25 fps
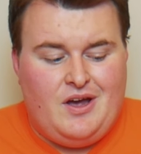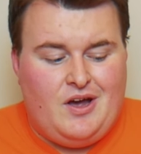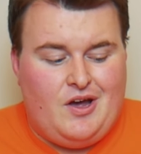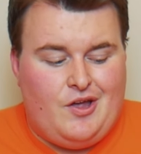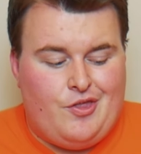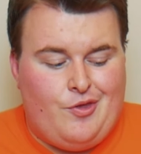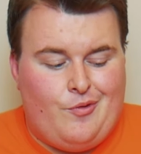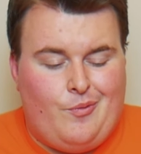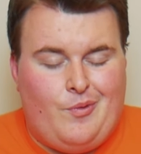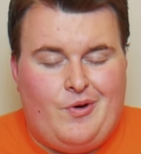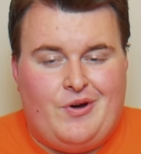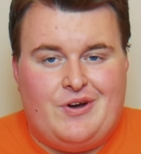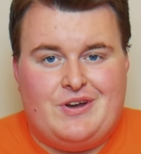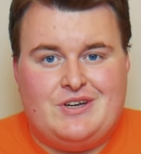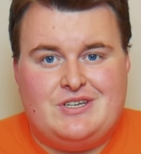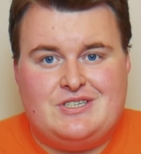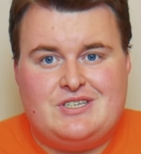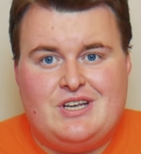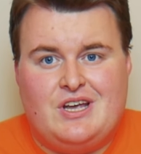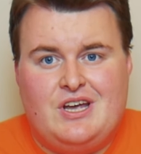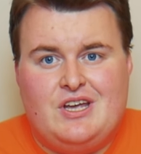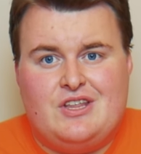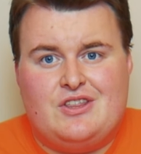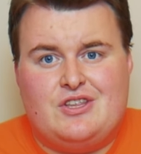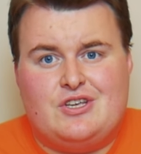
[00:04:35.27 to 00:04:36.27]

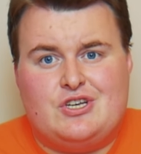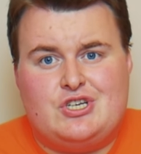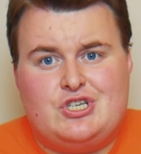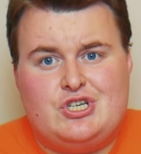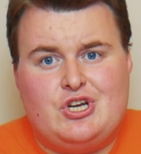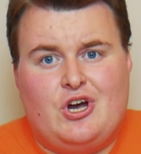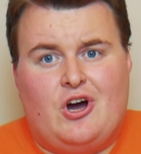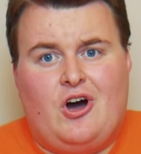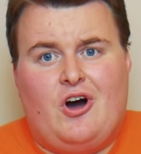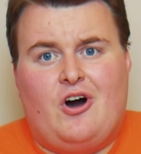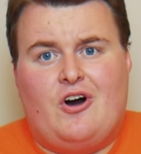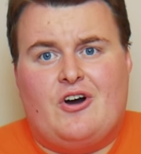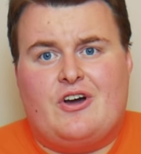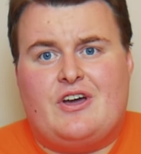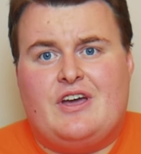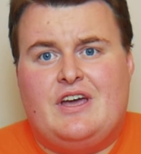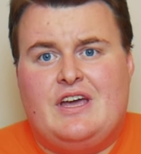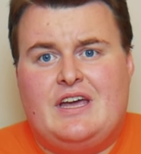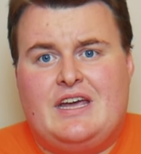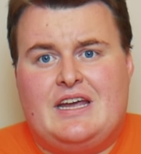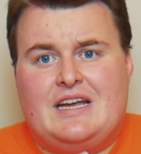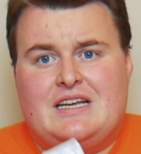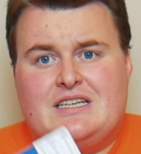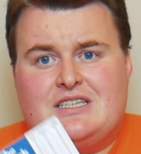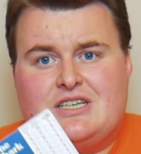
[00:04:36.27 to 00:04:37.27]
Otherwise the shark
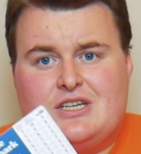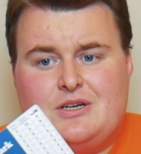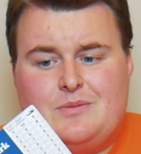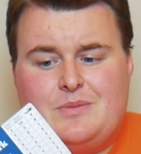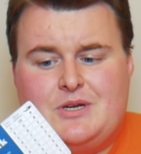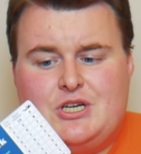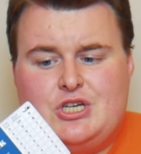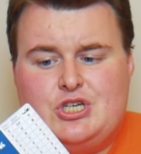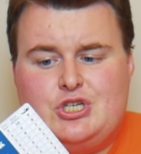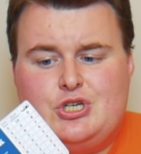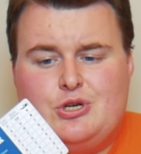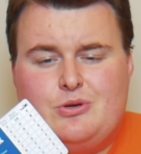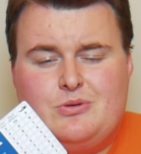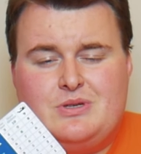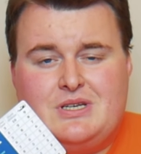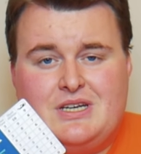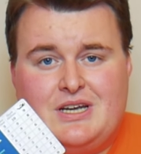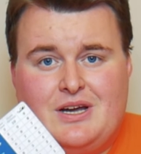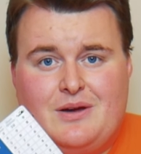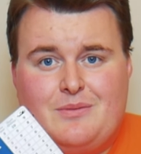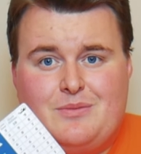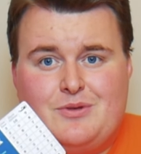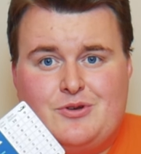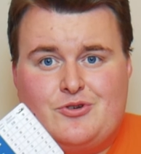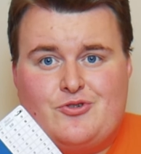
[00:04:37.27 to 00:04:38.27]
is going to be
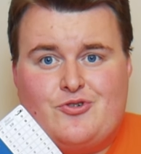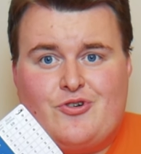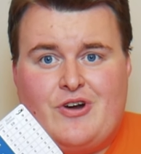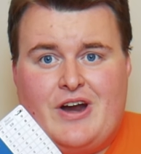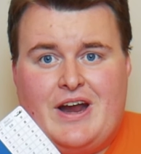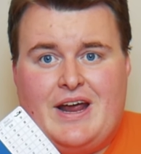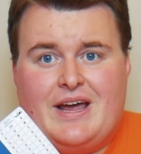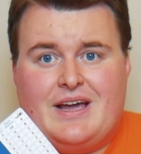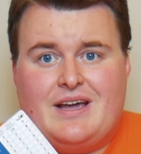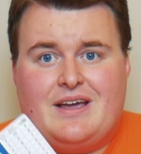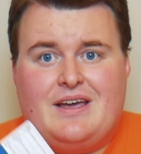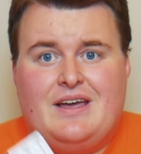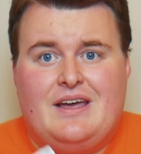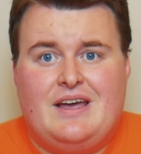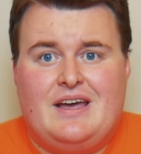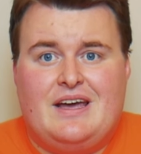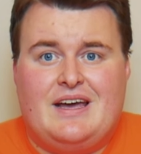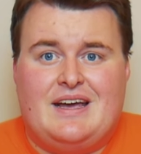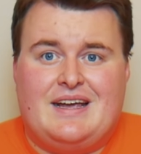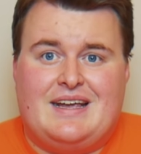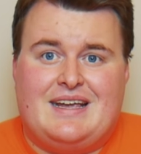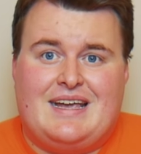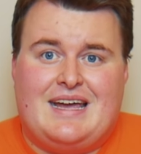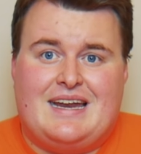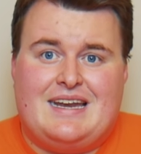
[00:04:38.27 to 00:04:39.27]
shooting up the track
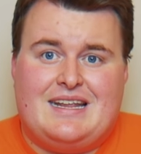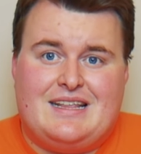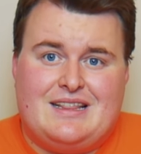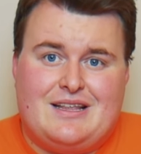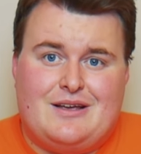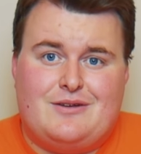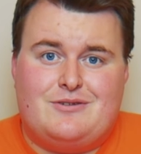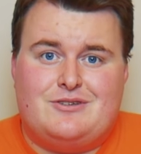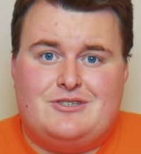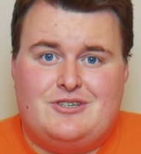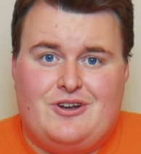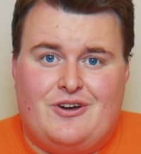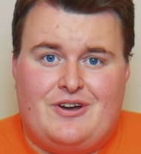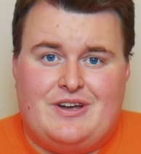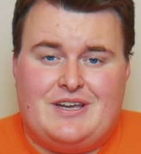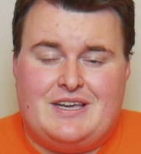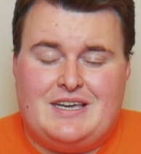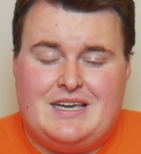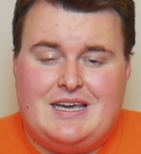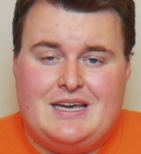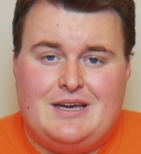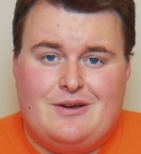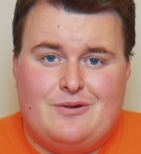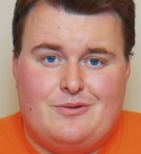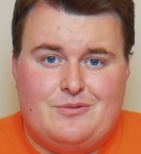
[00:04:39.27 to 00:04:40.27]
and getting those 9
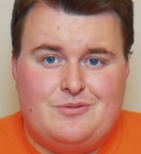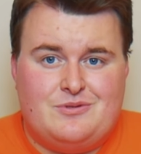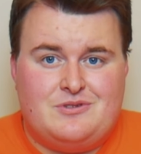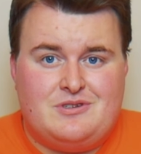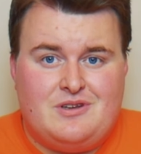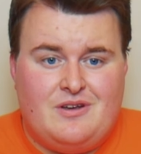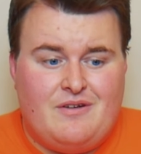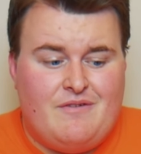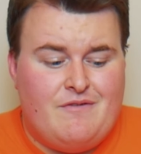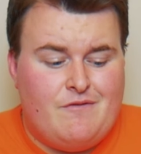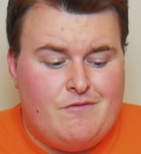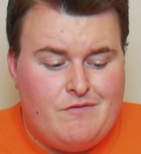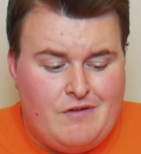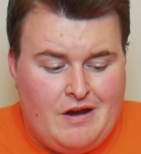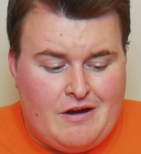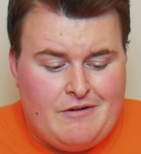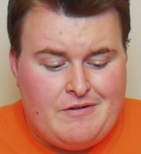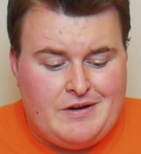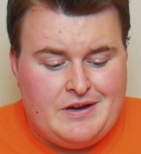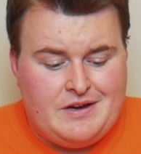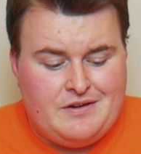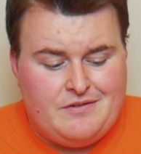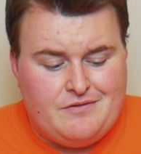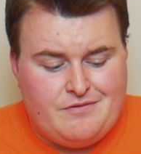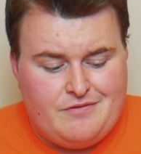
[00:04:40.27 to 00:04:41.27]
kills
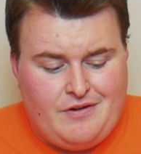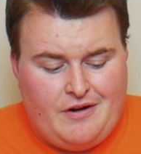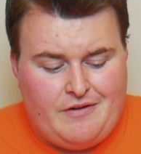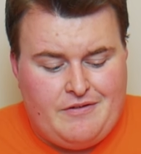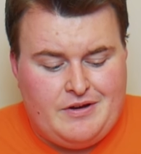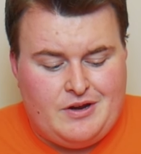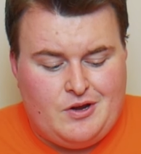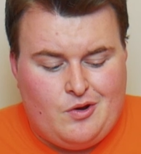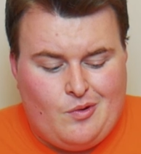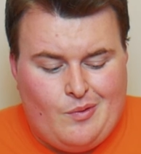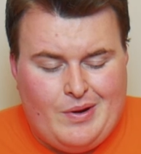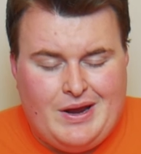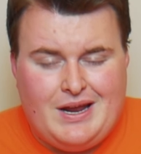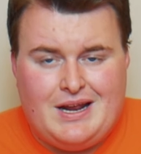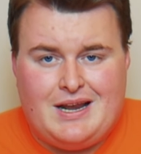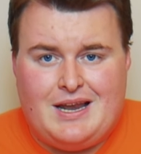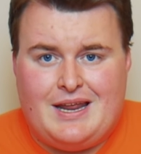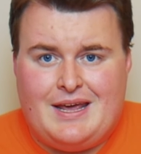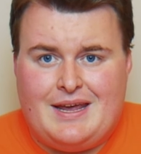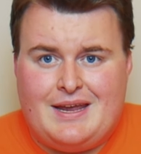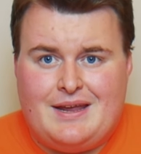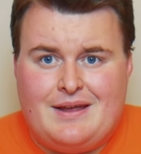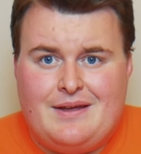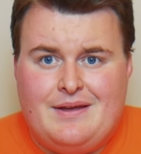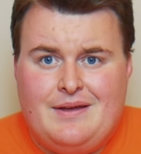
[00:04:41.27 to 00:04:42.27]
very, very
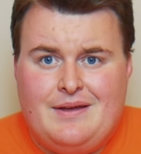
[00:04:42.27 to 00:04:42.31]
quickly.